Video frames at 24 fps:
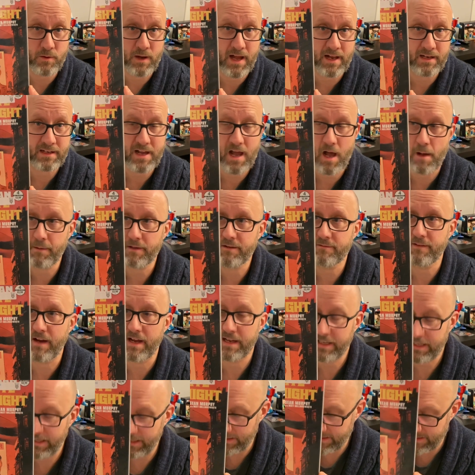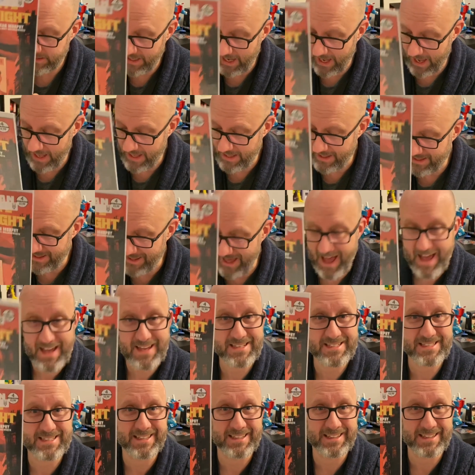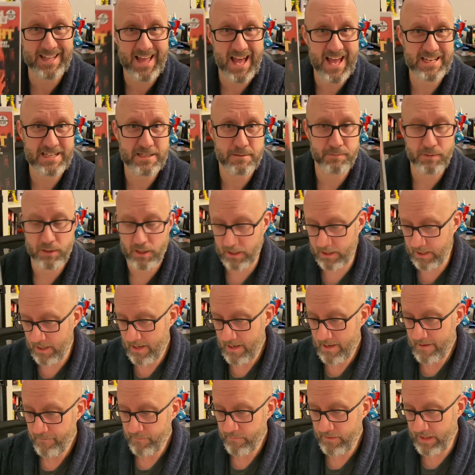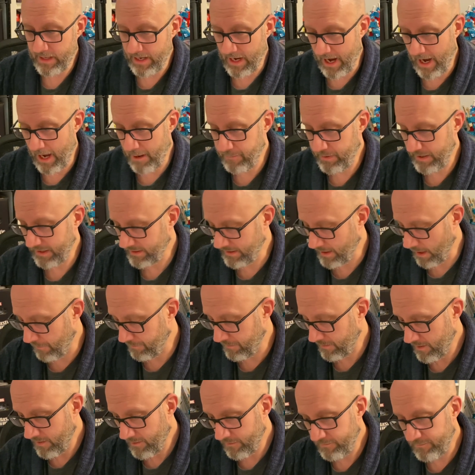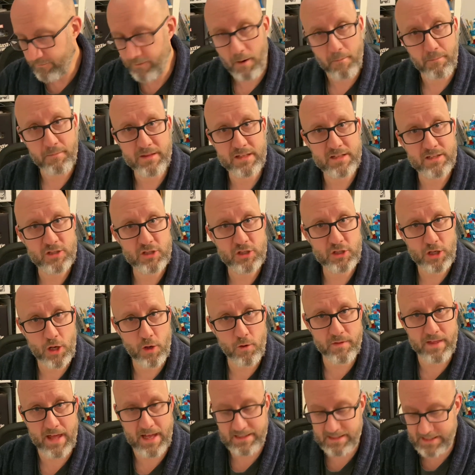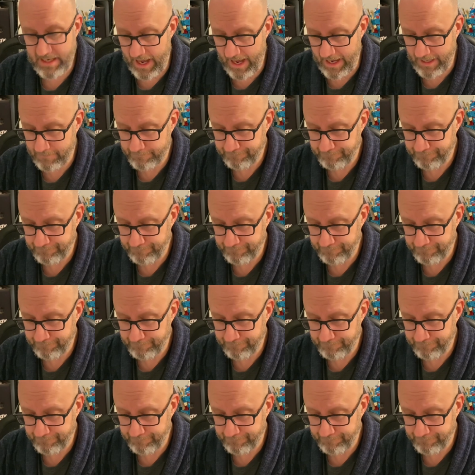at Comic Vikings, and that is the last book that I picked up from this show that day.